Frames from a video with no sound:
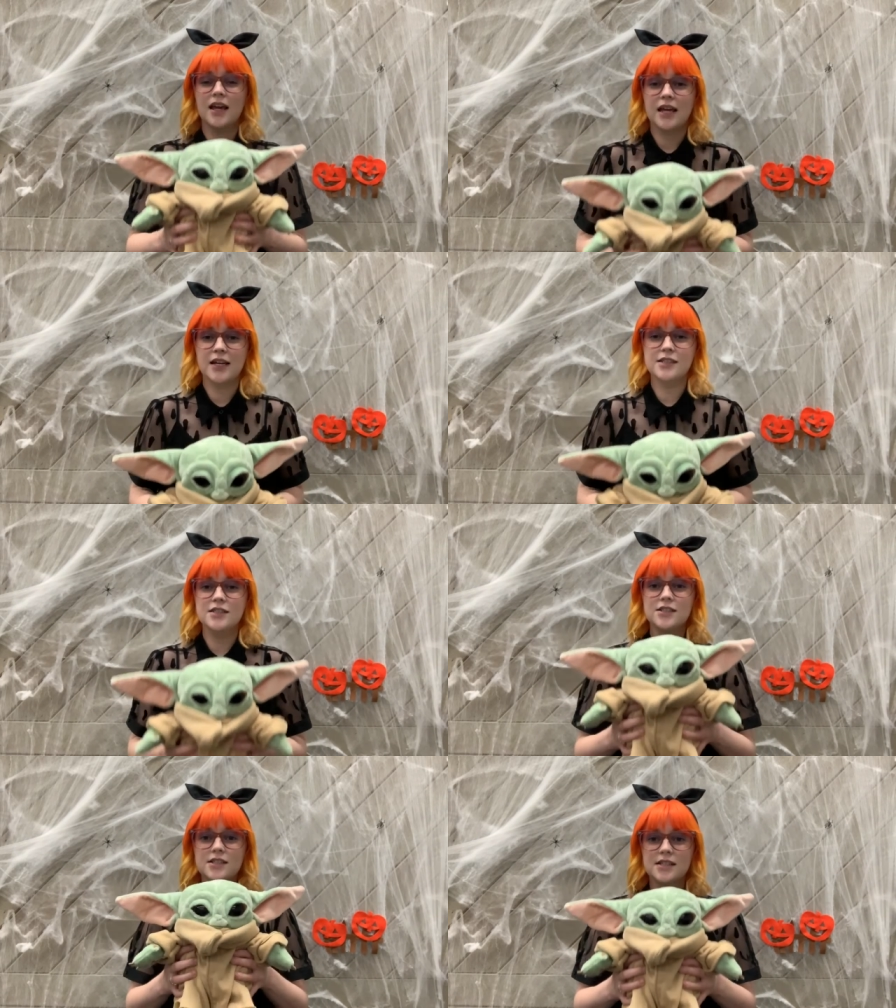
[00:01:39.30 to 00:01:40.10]

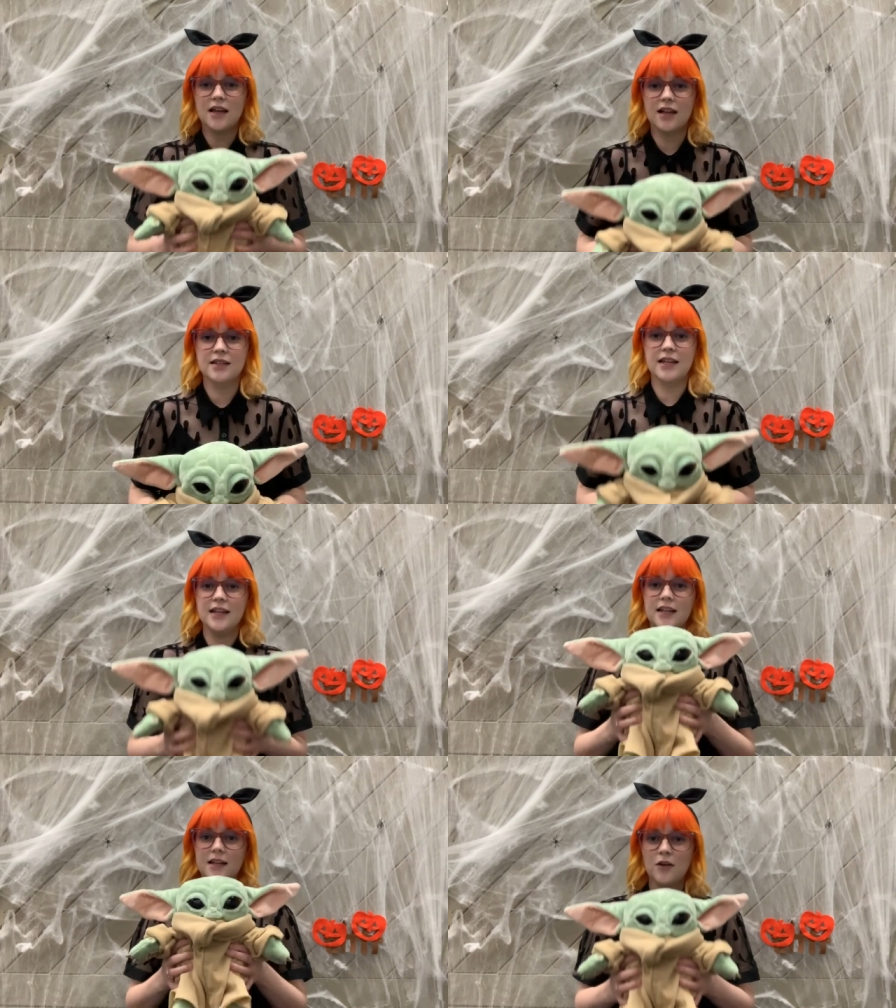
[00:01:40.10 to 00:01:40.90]
Here's a
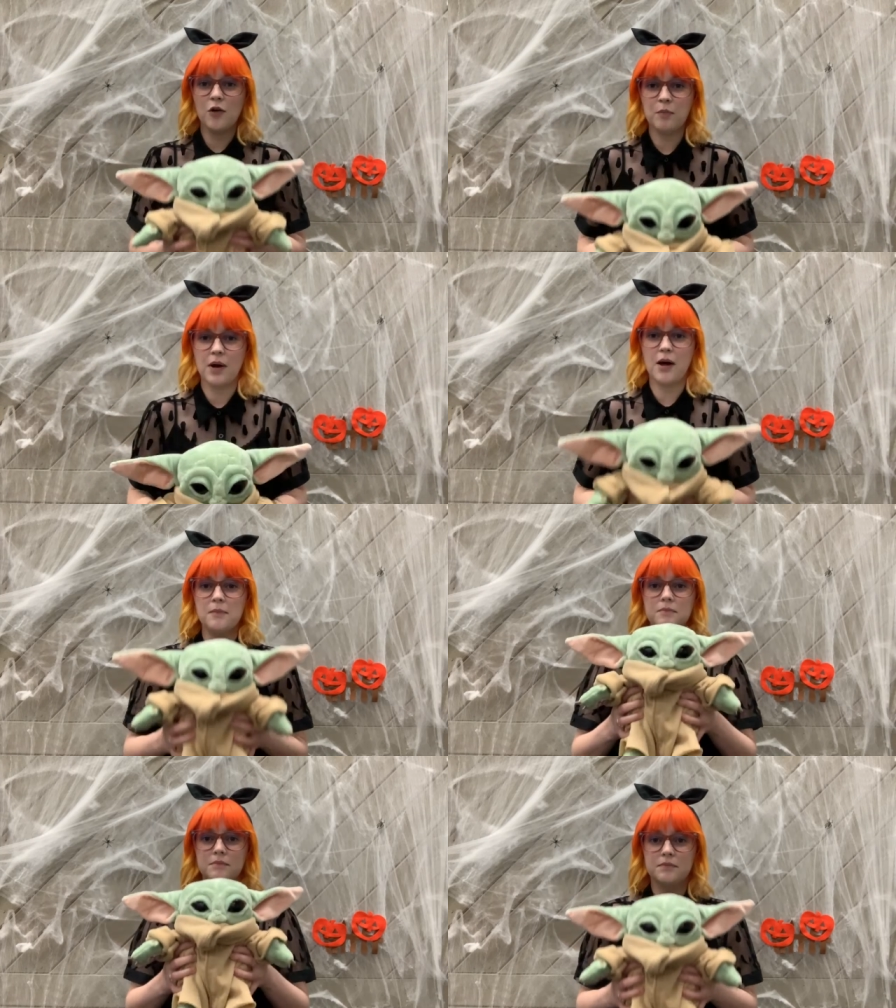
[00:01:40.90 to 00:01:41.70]
little
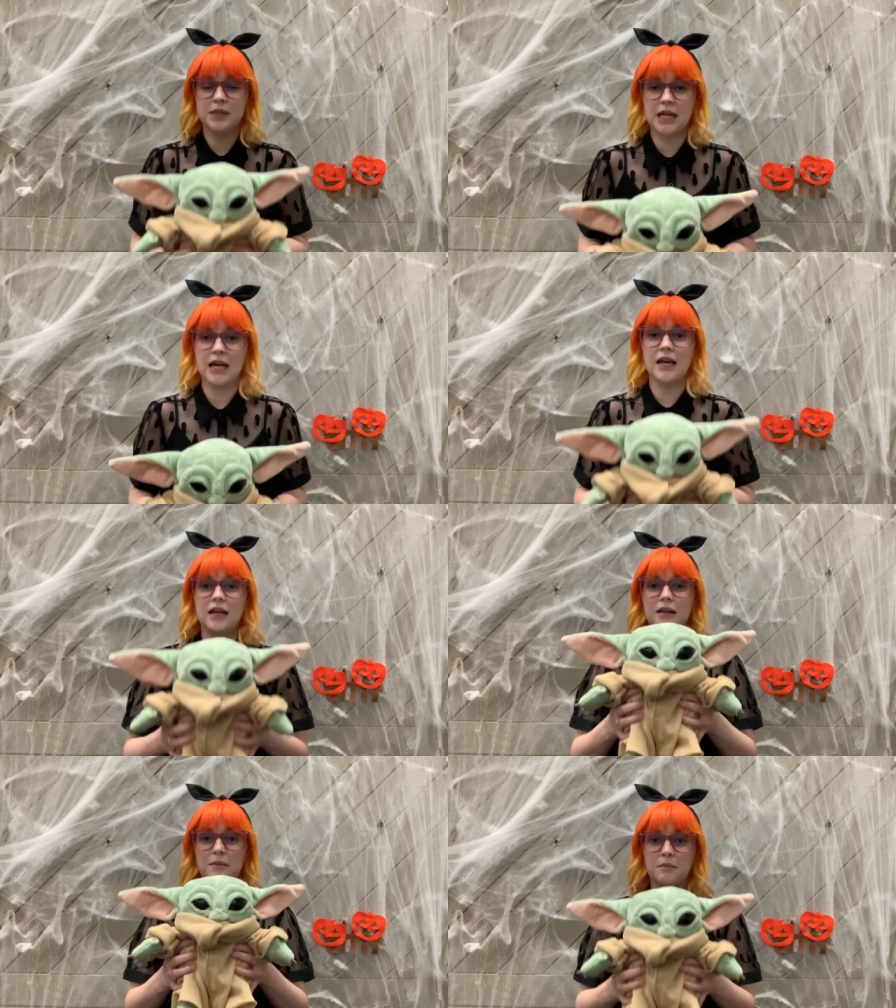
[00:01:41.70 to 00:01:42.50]

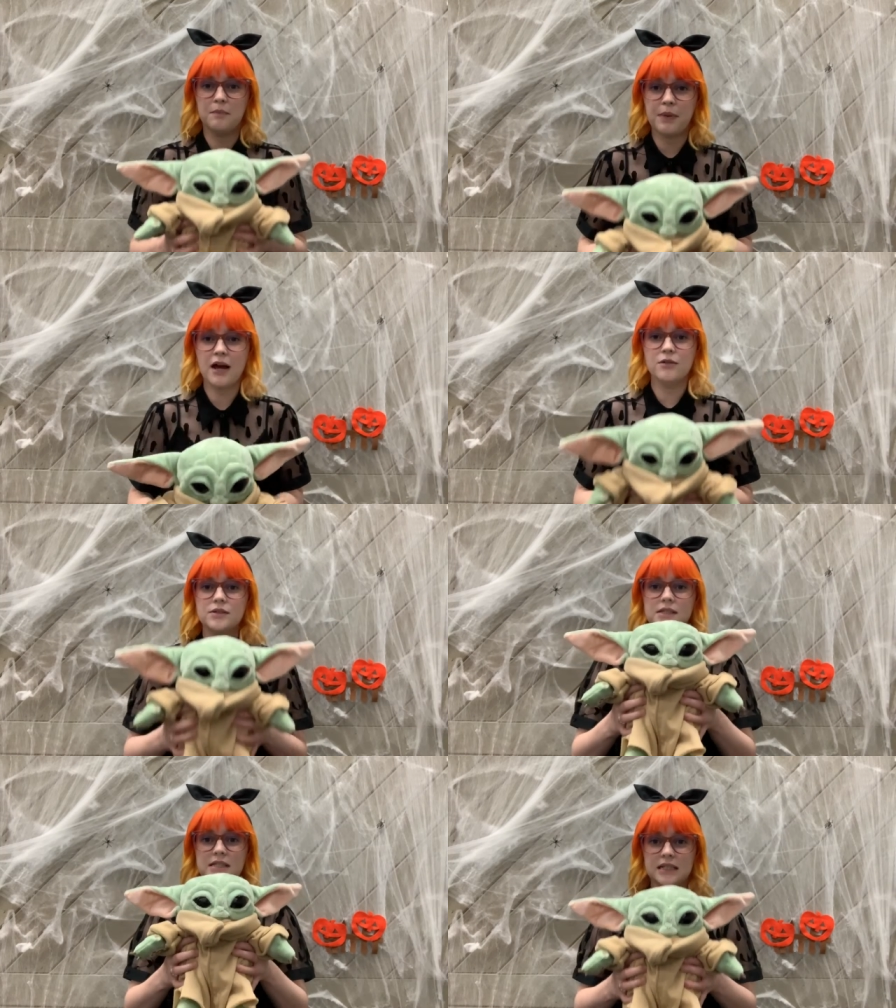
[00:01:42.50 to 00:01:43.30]
pumpkin
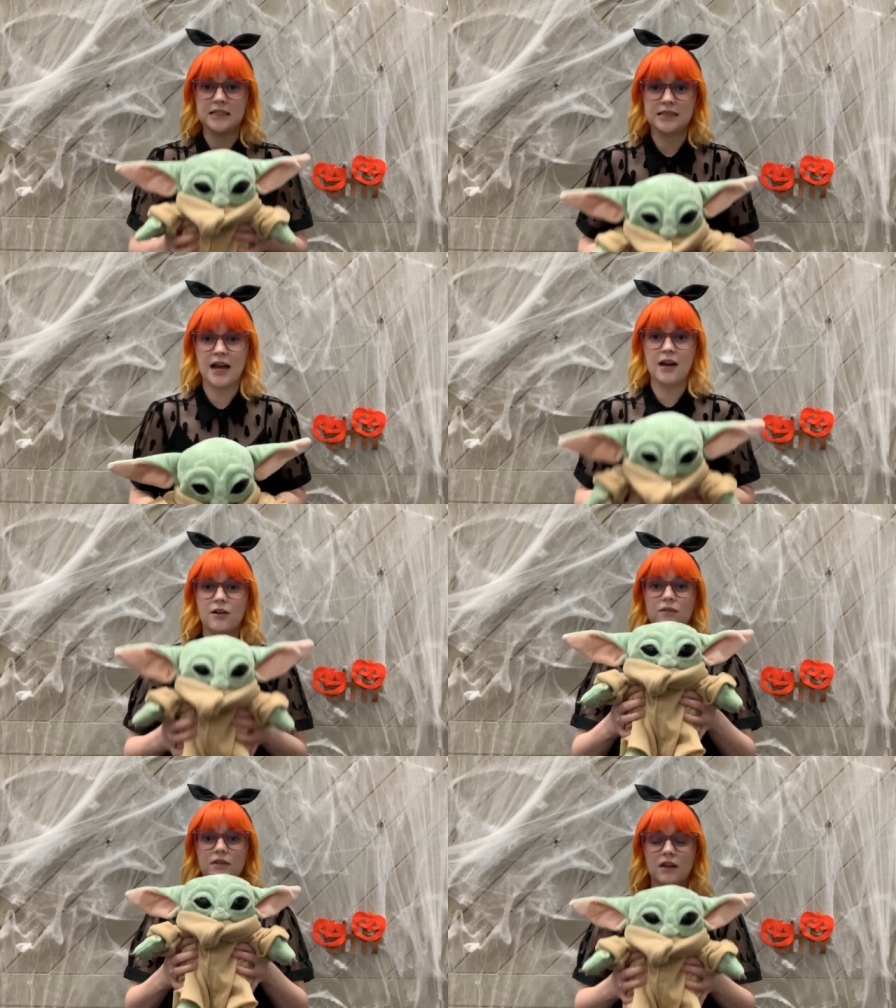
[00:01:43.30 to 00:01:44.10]
bouncing
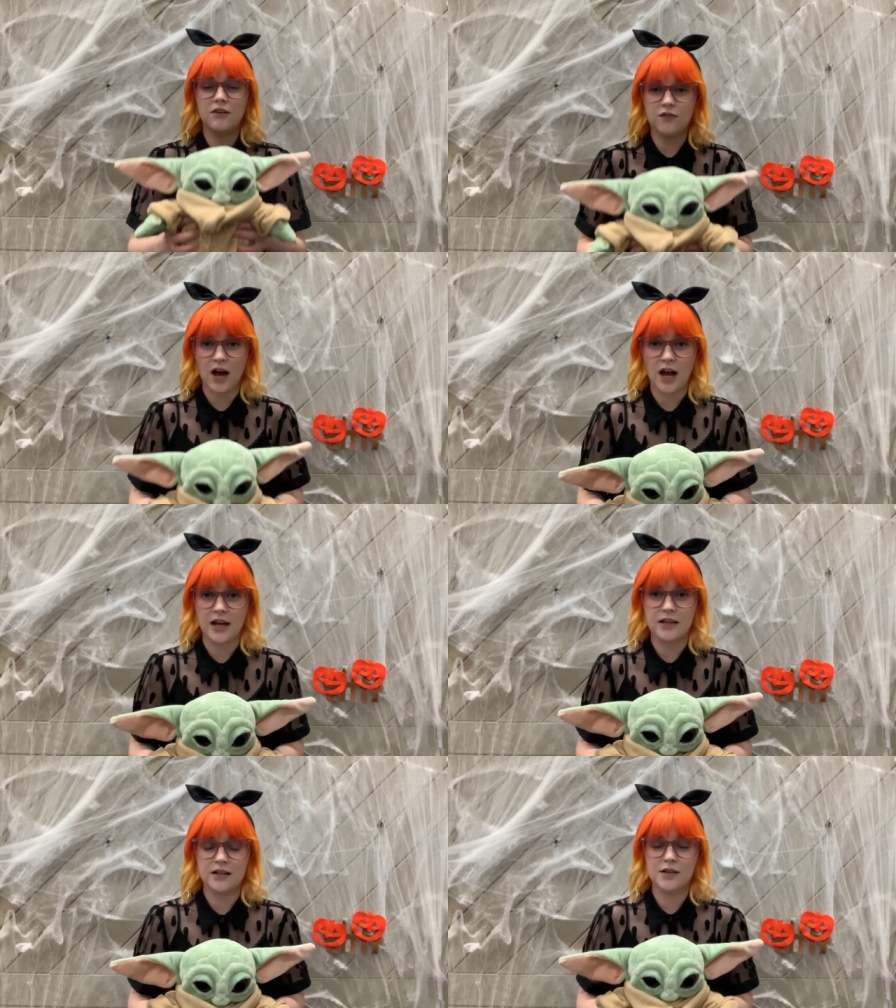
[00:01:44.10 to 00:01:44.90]
down the
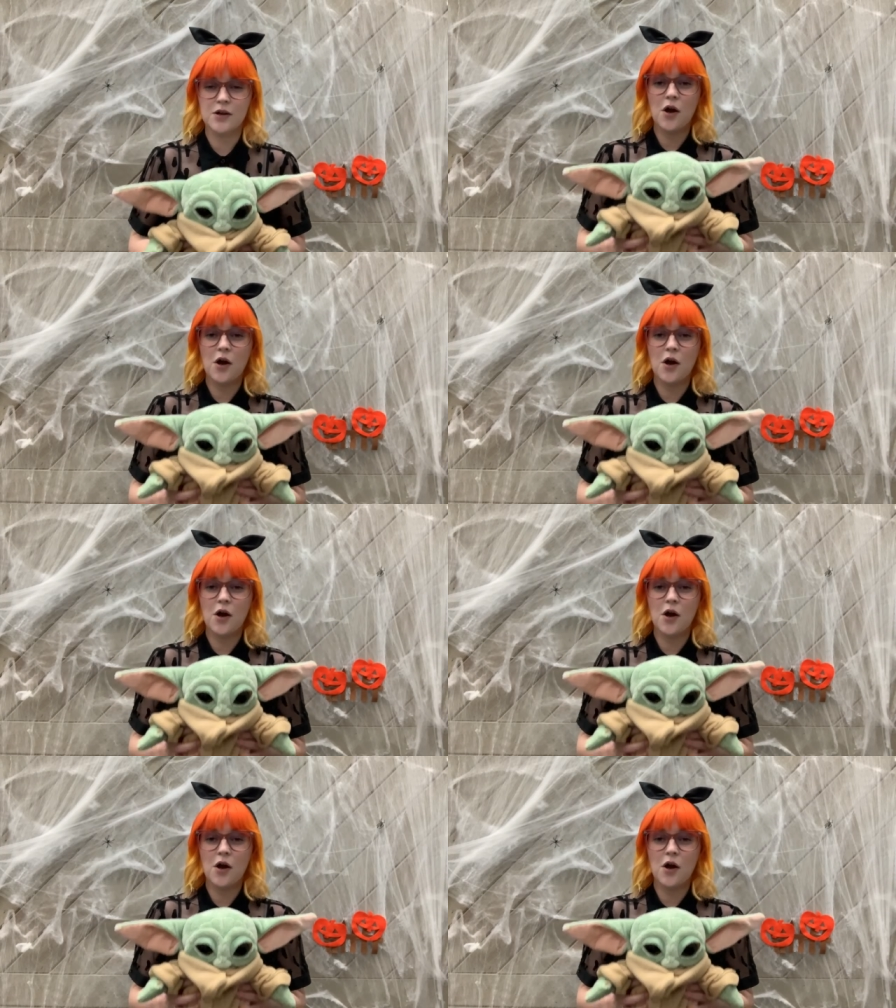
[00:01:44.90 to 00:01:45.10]
vine.